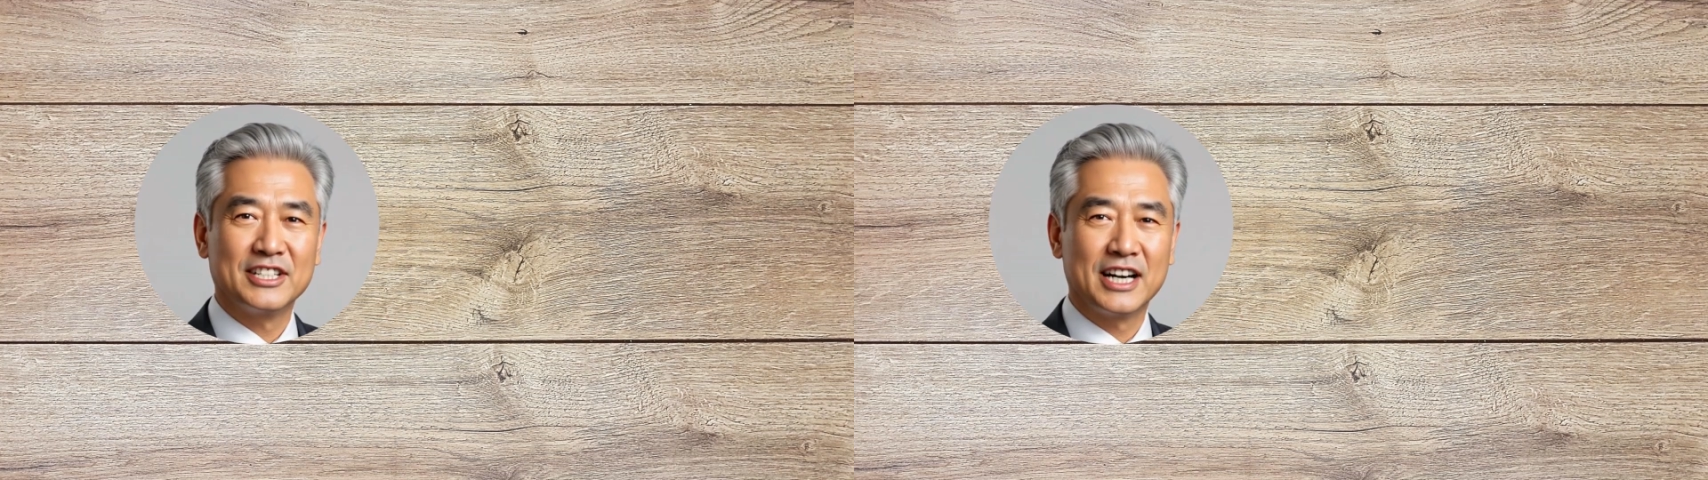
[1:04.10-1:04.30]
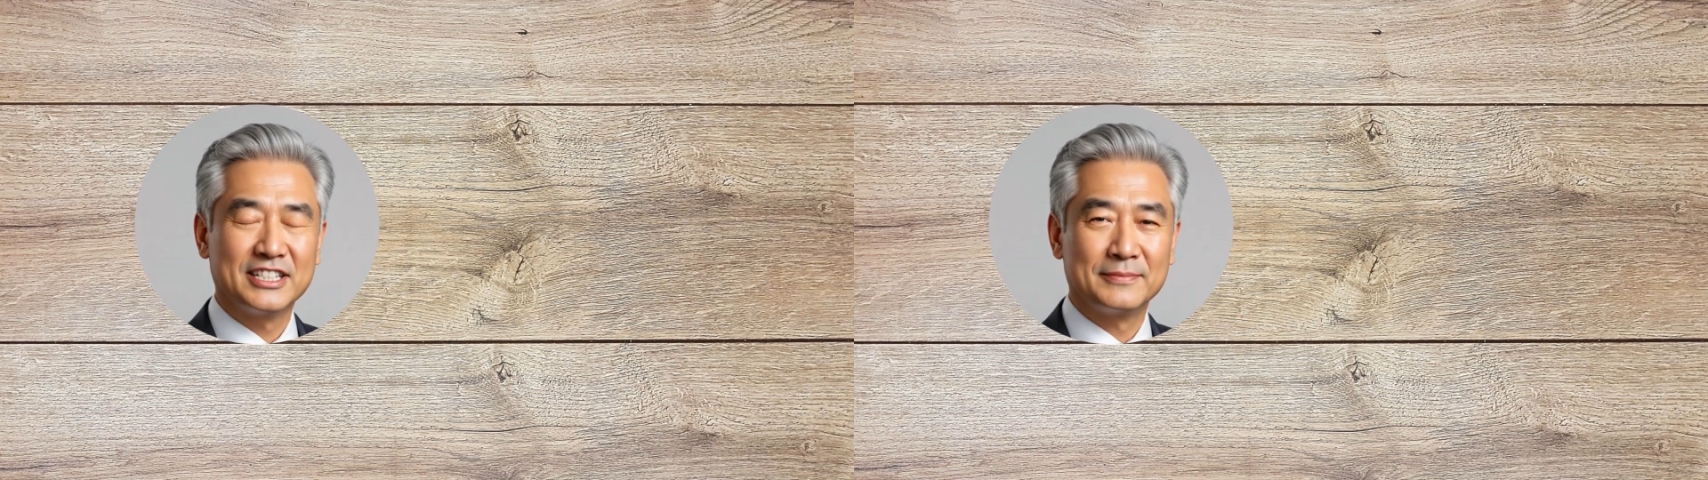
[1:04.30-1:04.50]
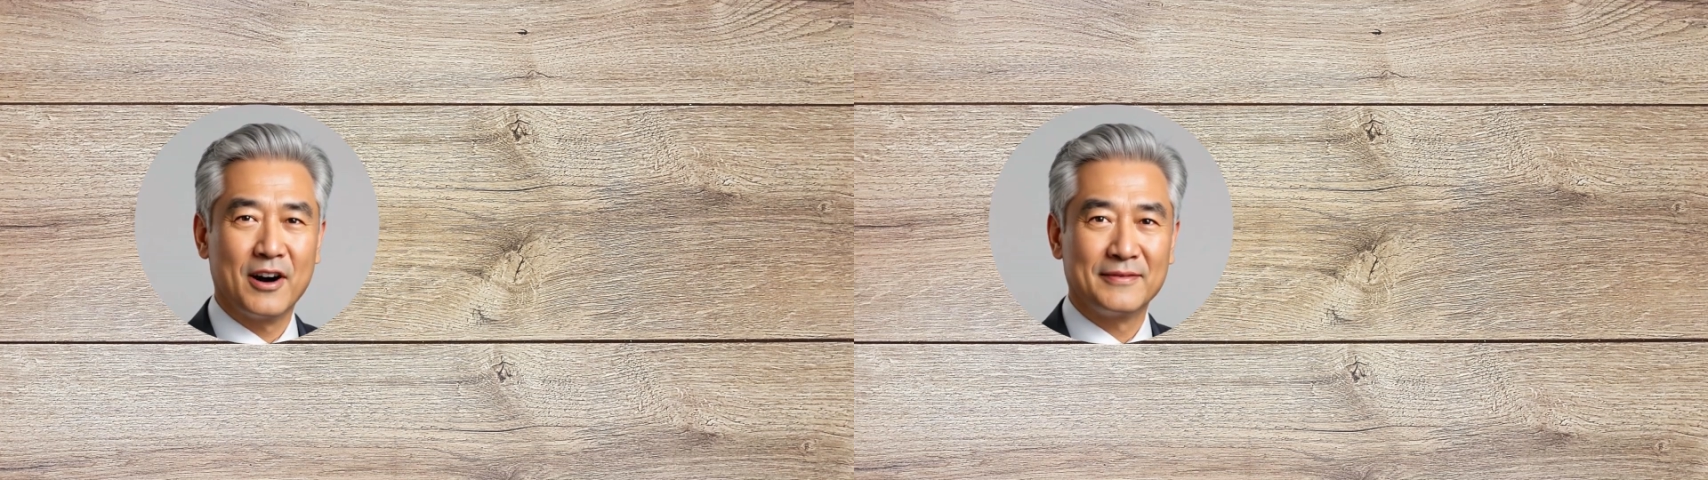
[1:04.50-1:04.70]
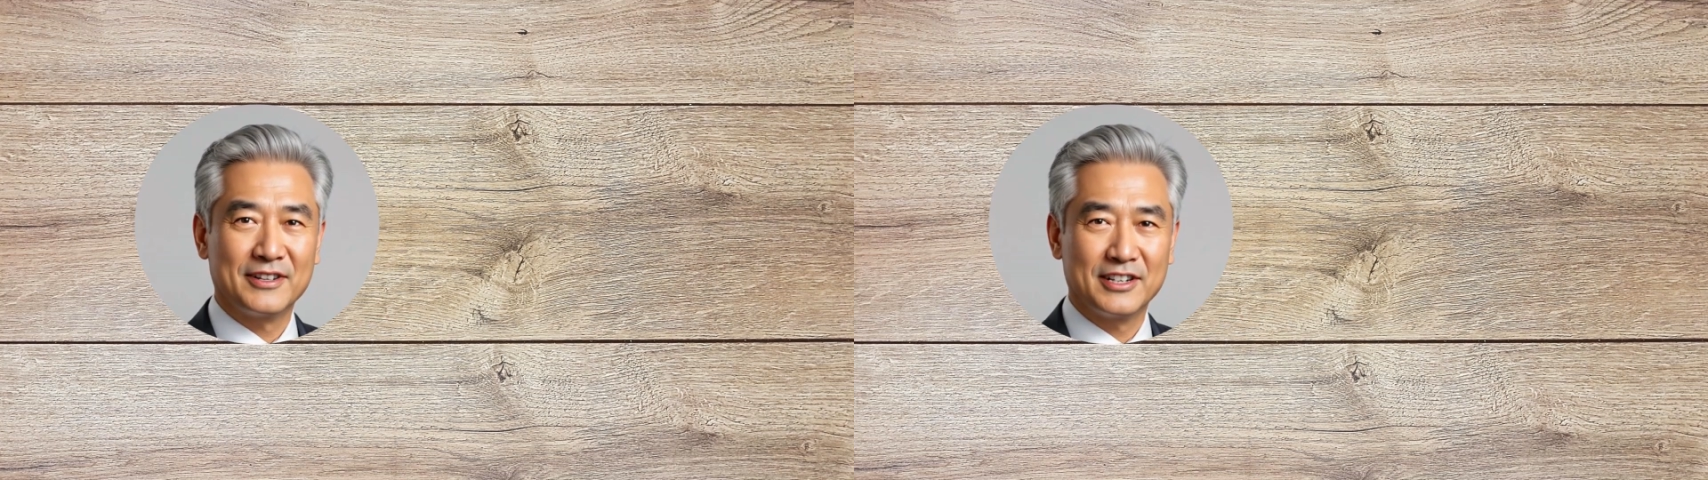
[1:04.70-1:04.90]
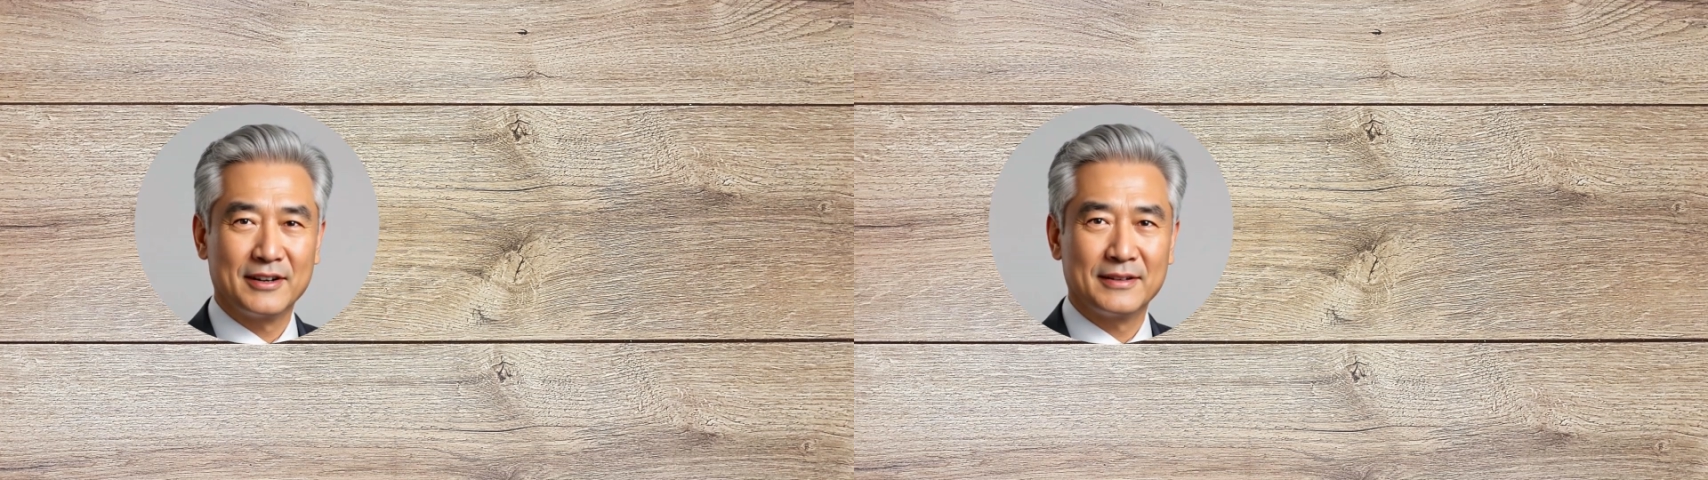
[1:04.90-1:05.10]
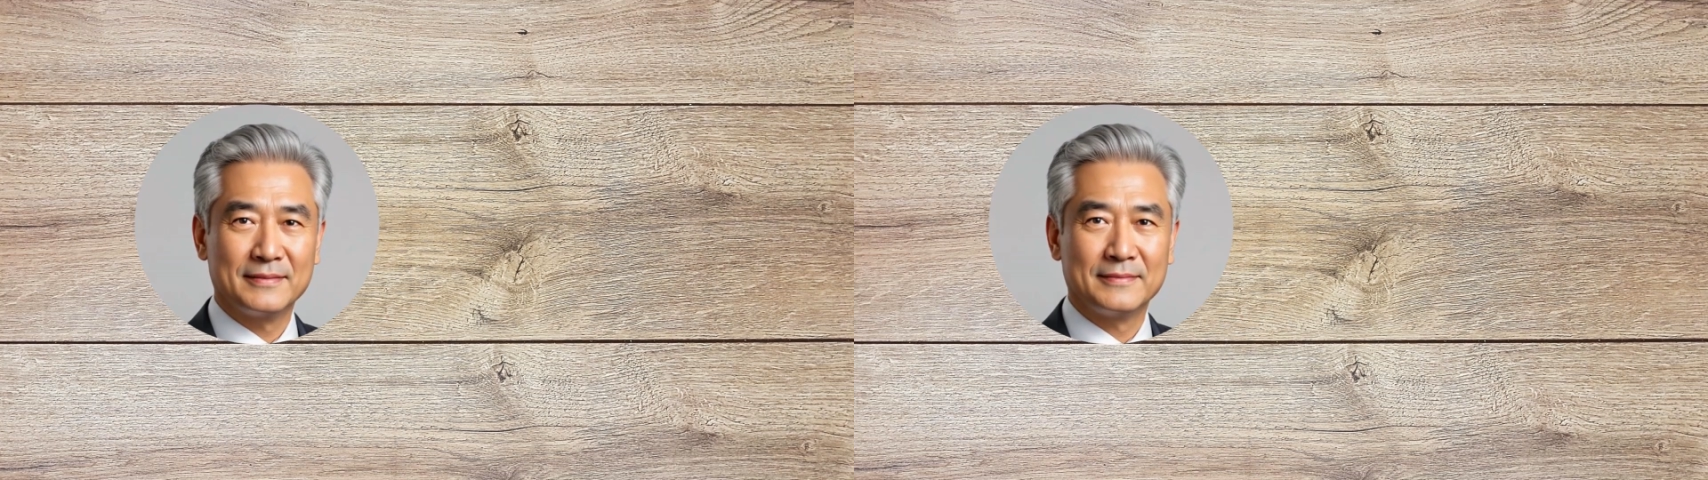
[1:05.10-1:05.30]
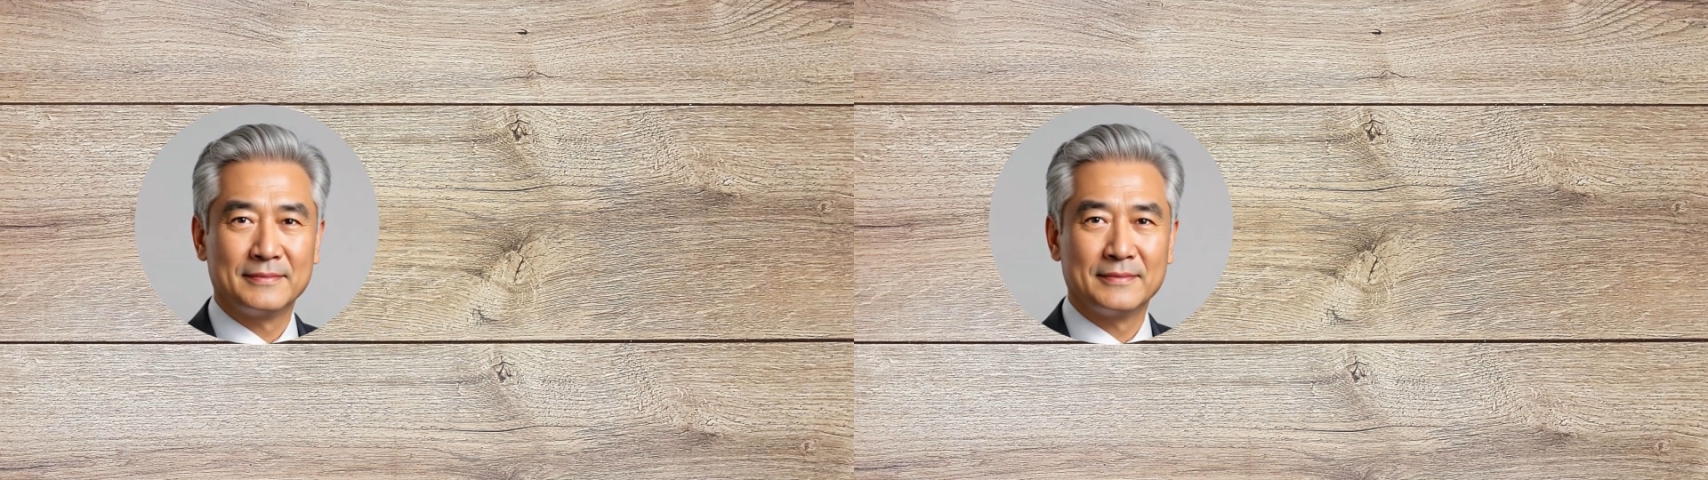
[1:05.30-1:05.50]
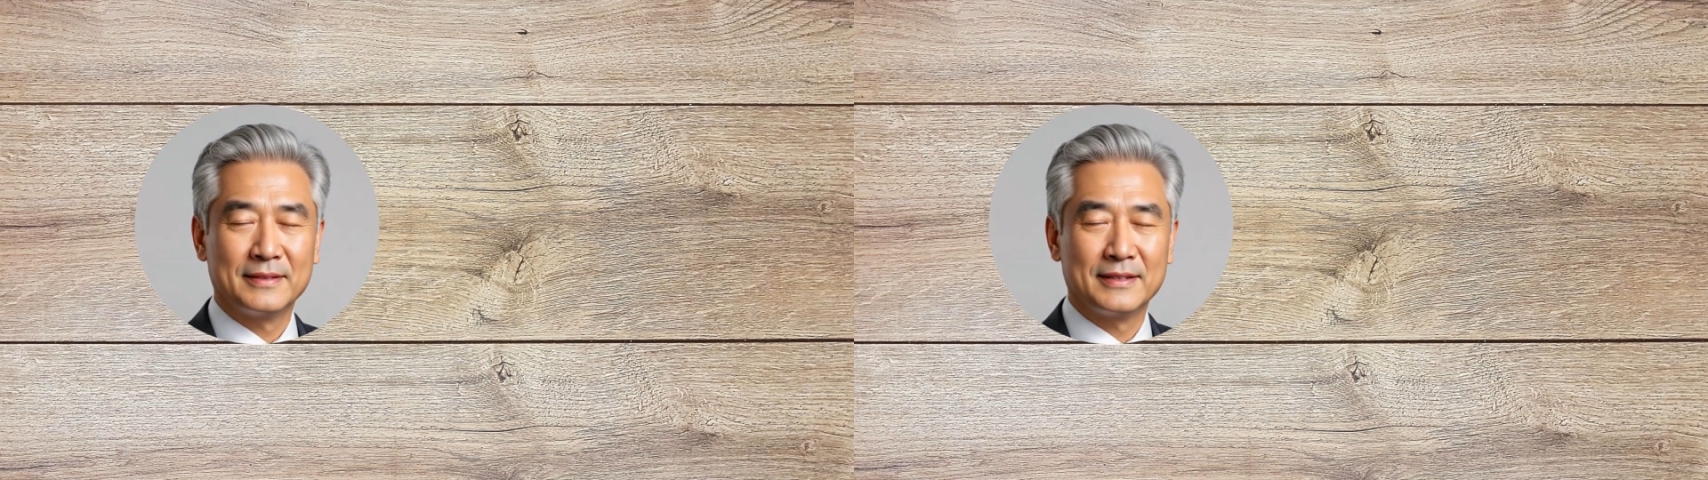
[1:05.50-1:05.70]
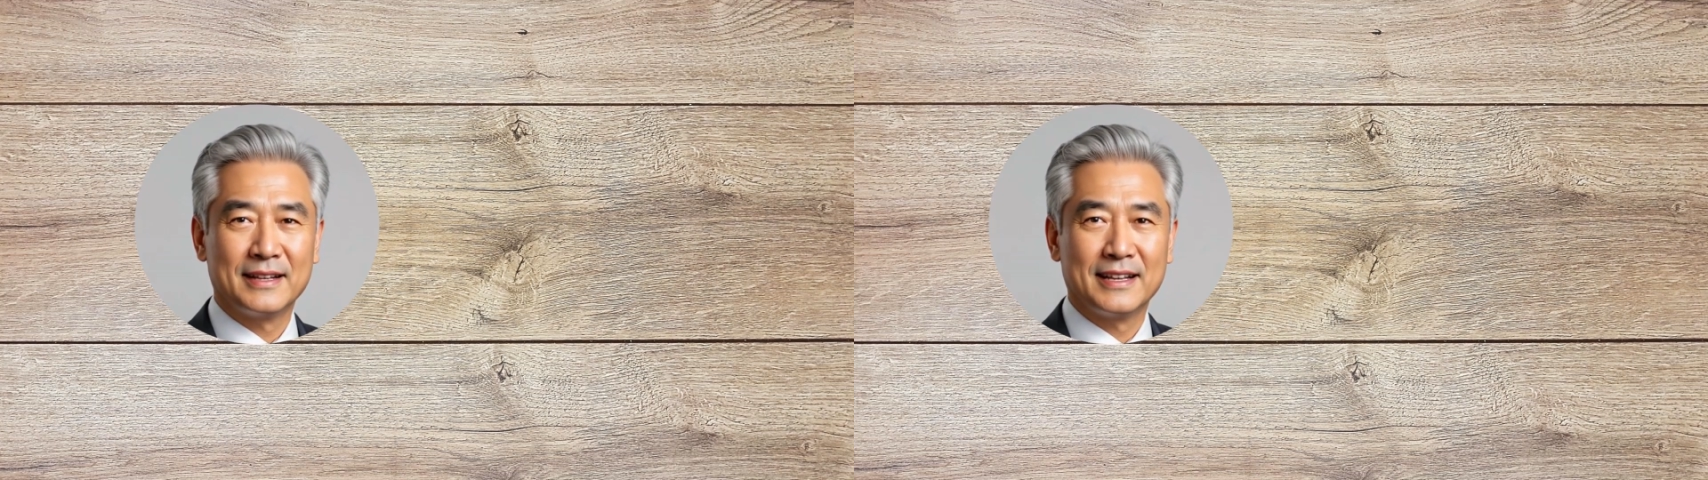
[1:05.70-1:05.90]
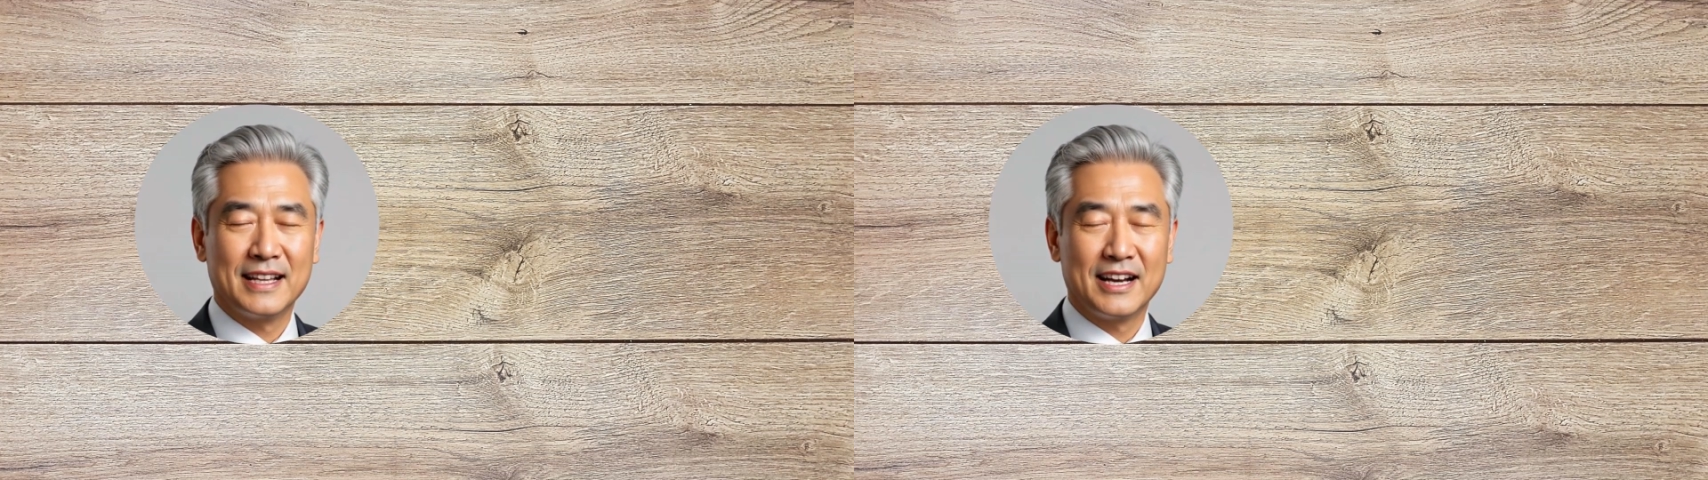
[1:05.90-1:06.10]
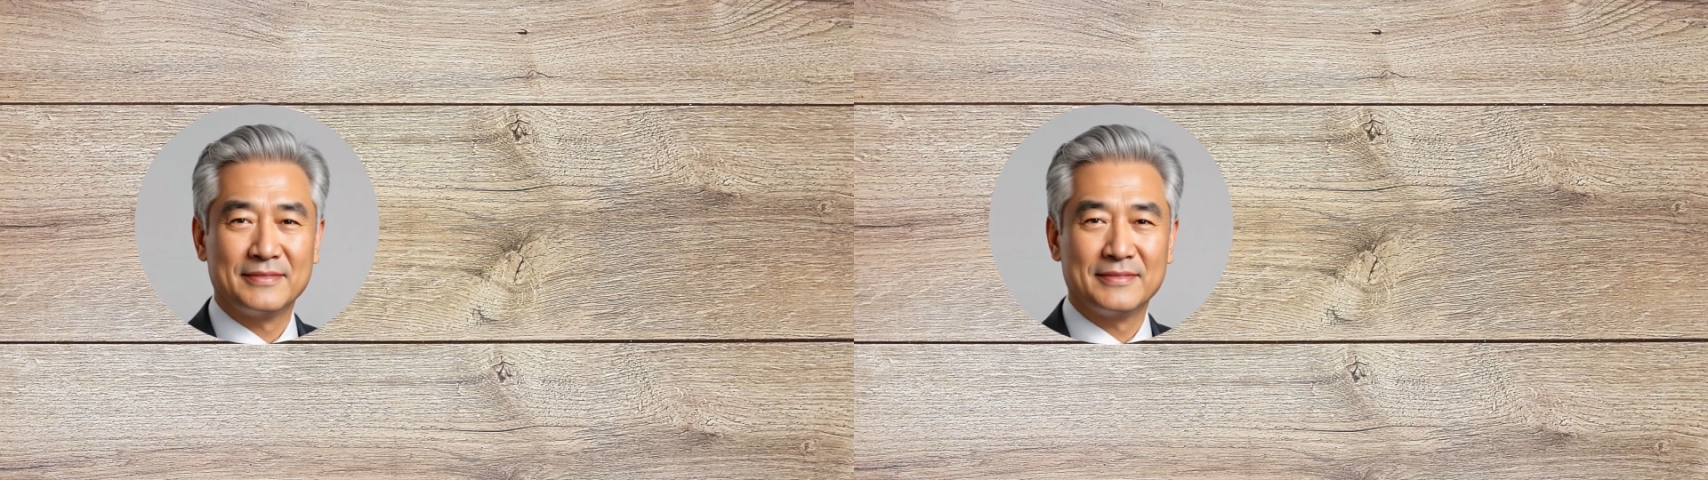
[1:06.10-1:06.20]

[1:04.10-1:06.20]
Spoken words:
not a small figure. If